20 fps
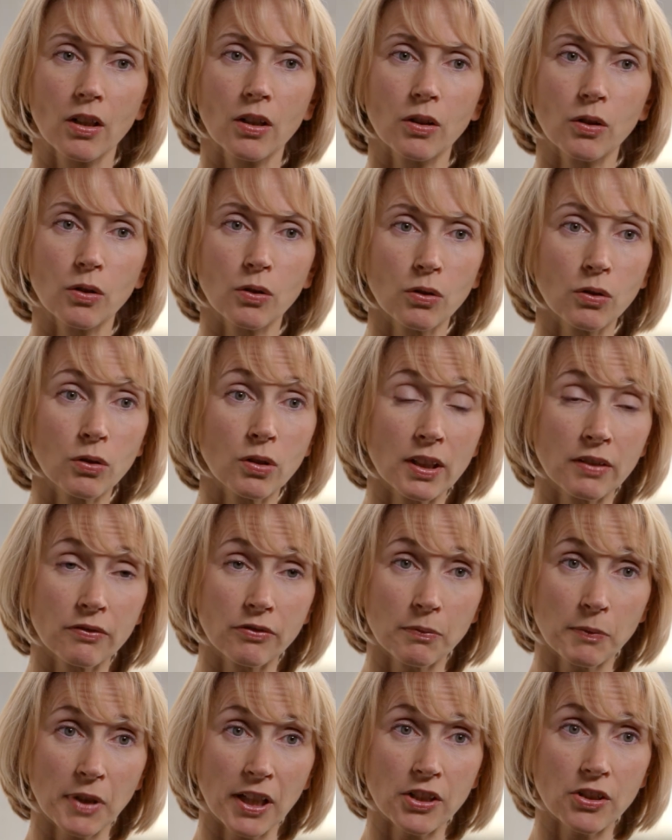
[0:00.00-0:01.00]
All
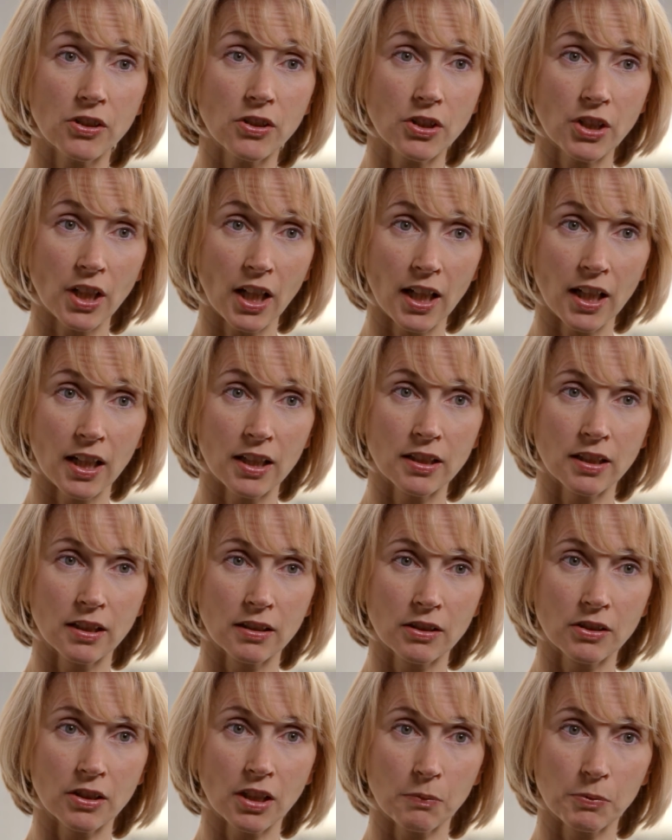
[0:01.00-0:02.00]
information shared
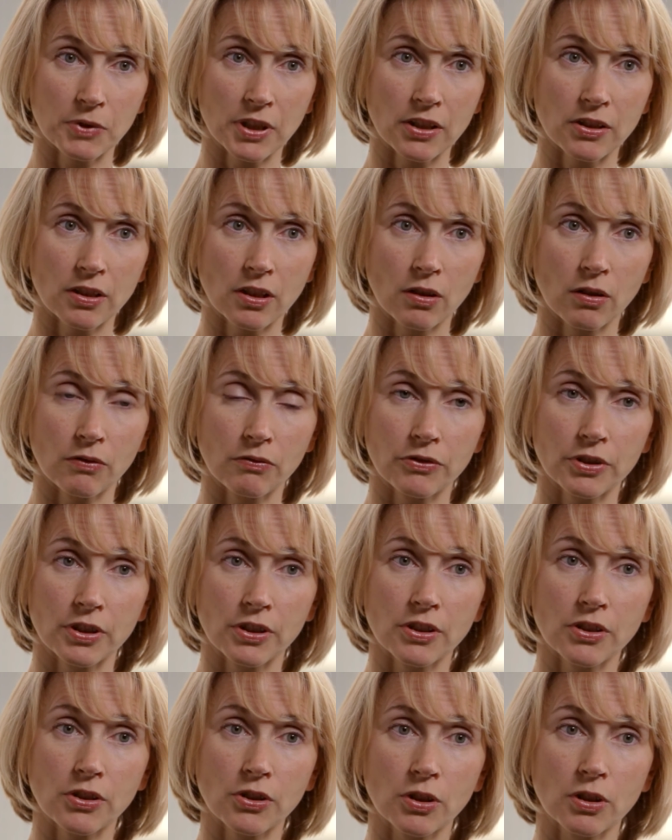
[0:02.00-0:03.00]
in the Child Protection
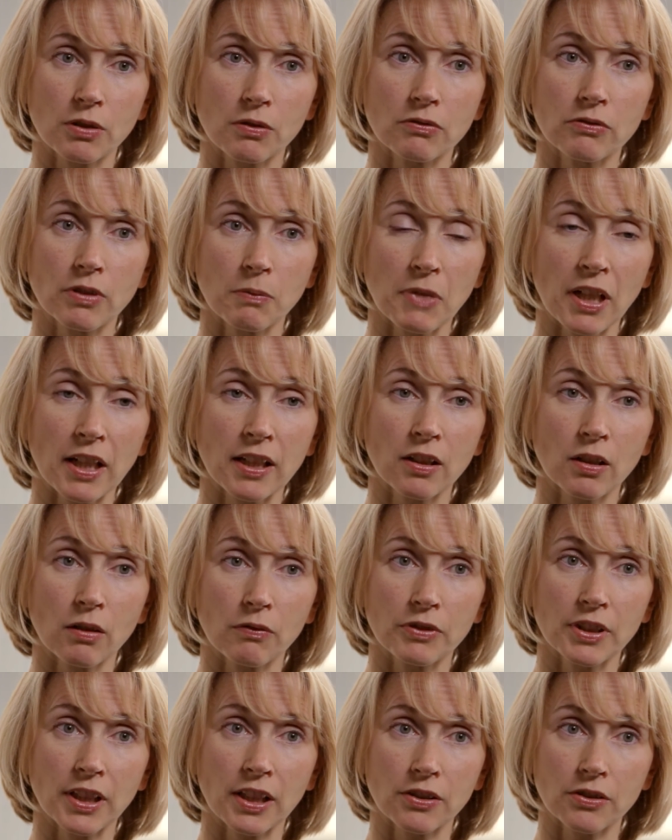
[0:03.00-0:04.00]
Conference should remain
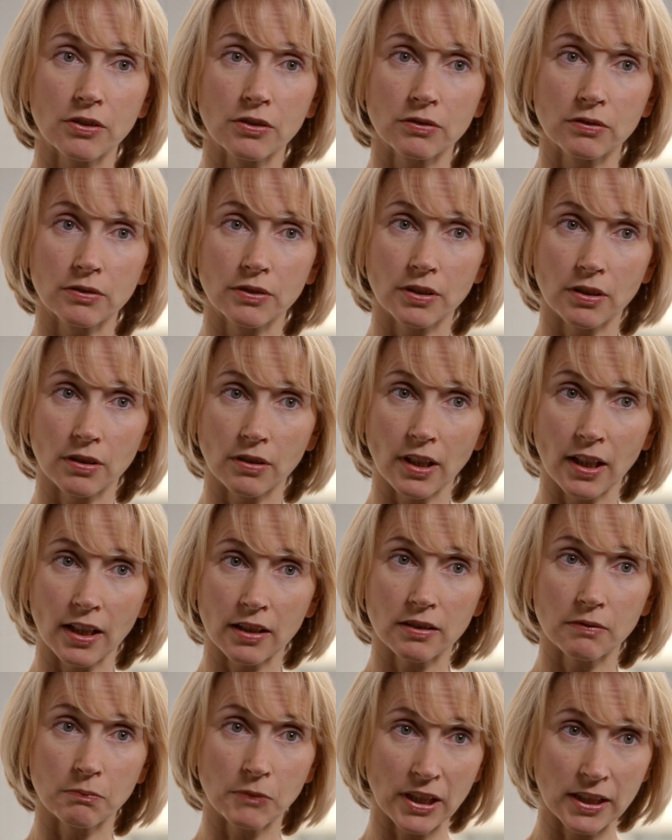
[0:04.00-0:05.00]
confidential to
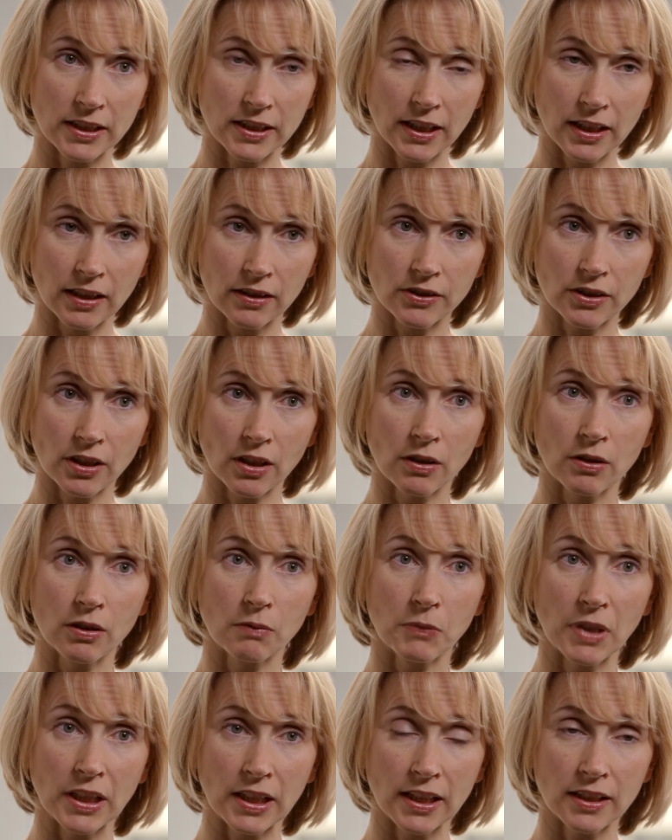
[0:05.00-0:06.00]
that meeting, so the
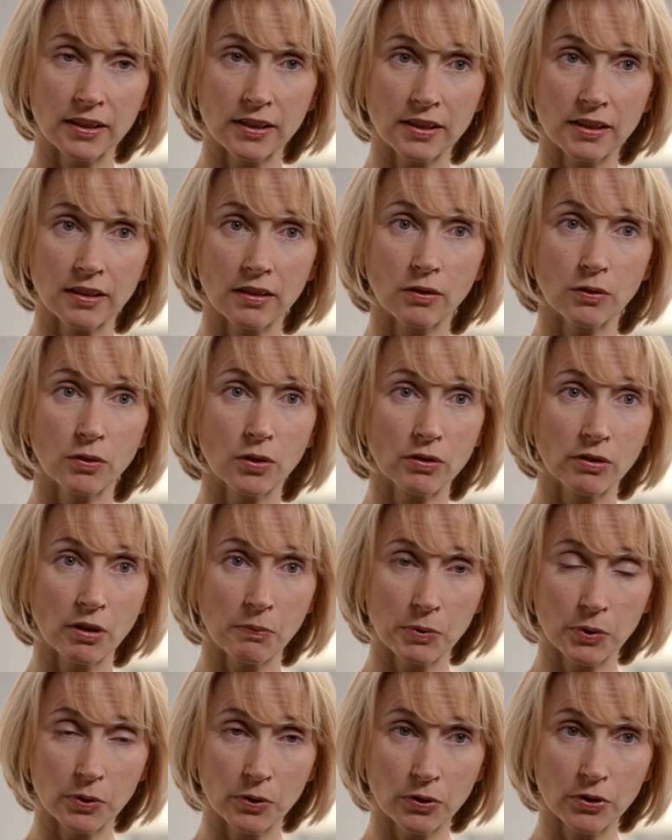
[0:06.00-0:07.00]
minutes, all the
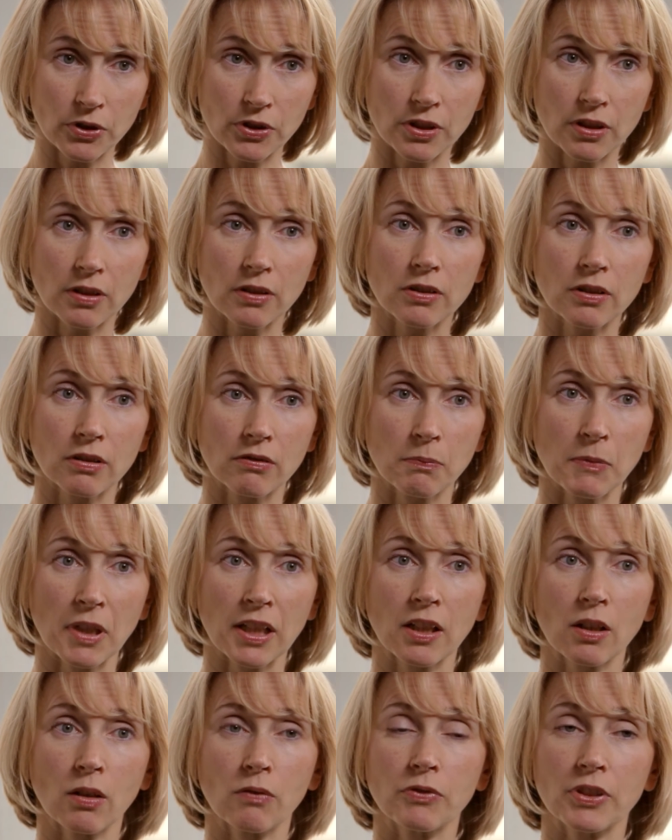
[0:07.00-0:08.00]
reports should
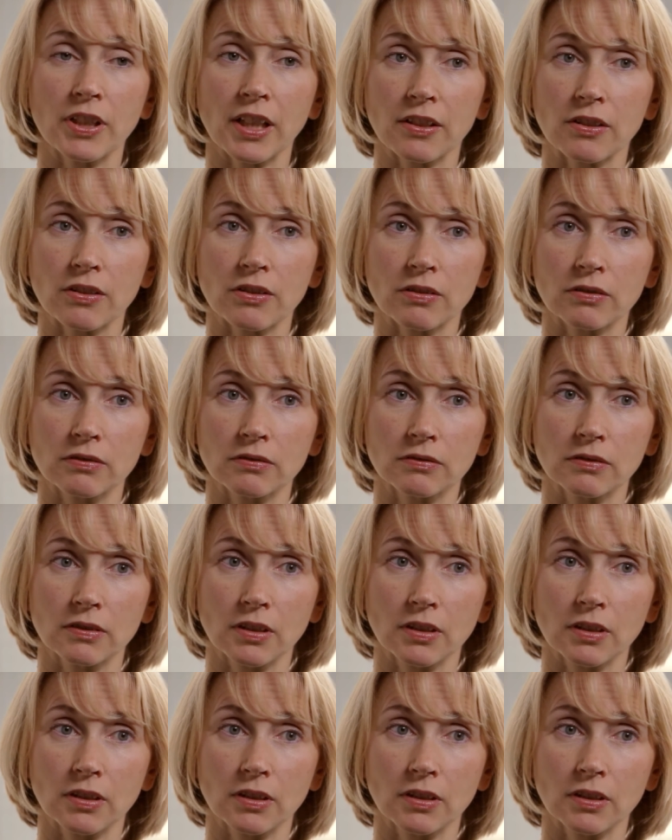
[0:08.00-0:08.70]
remain confidential.